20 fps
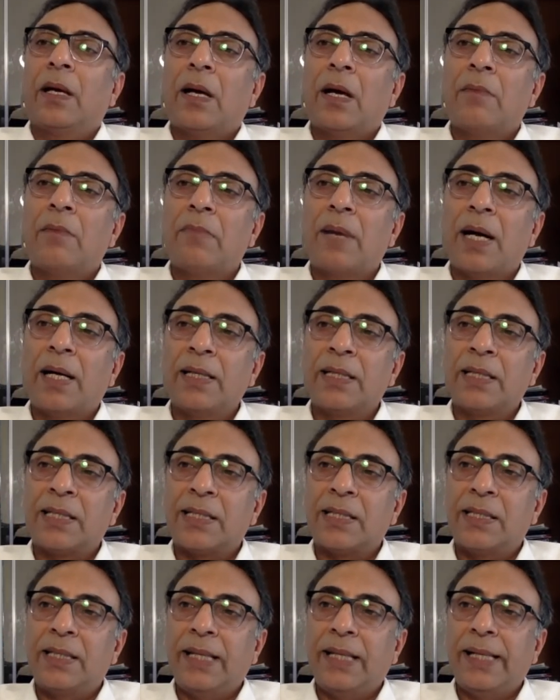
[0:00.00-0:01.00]

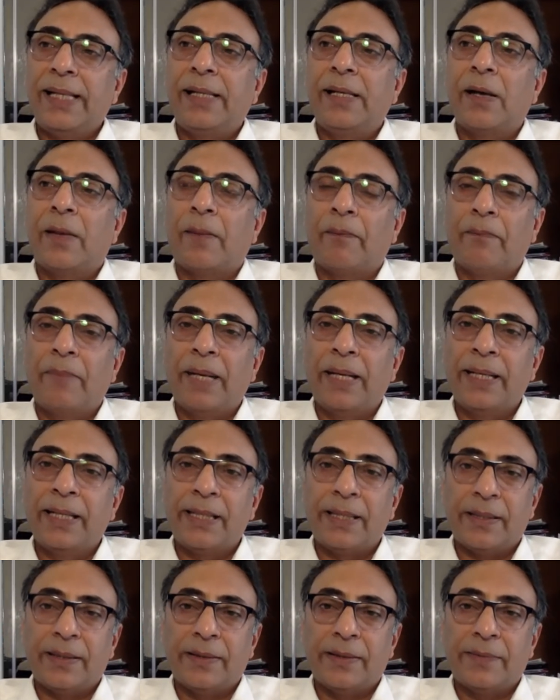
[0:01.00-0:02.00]
amongst the
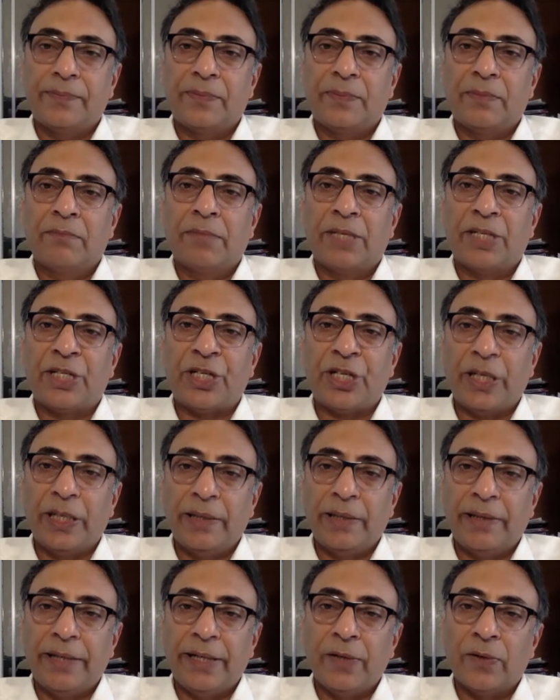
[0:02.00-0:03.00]
government
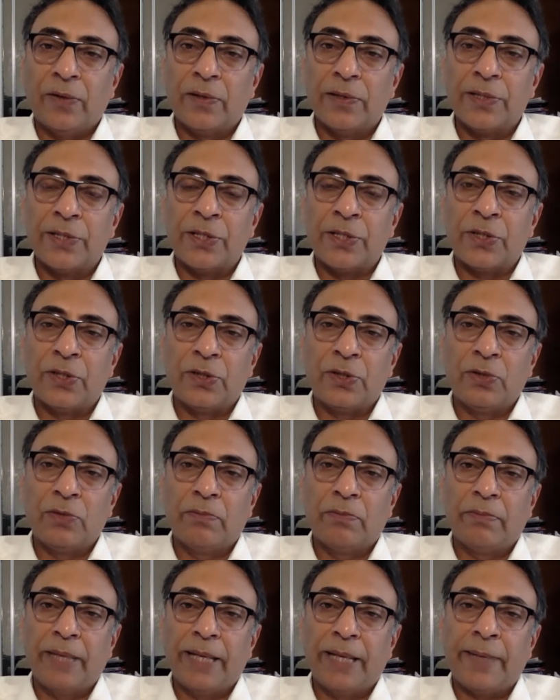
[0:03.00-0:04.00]
machinery also to
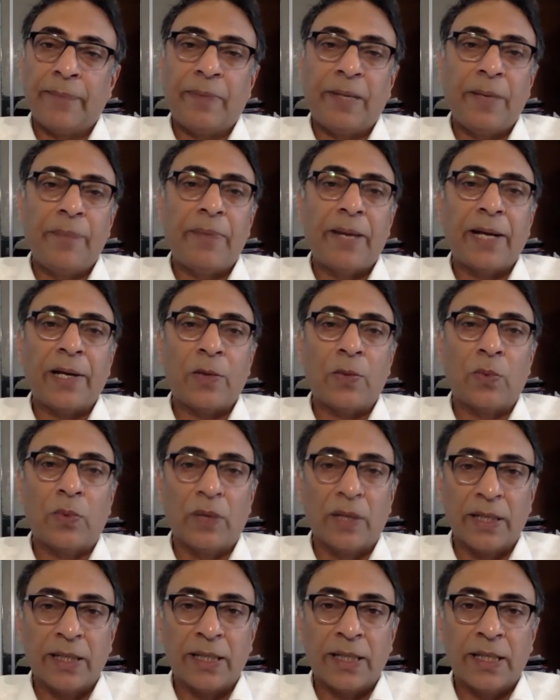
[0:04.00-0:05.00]
make pre-pack
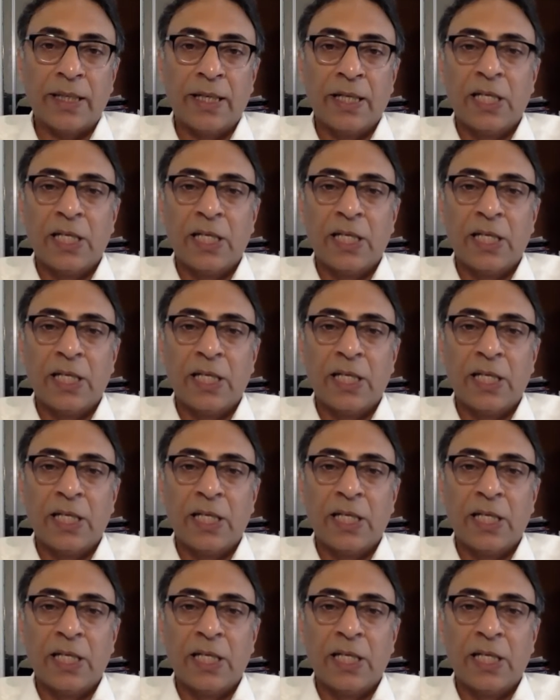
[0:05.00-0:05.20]
work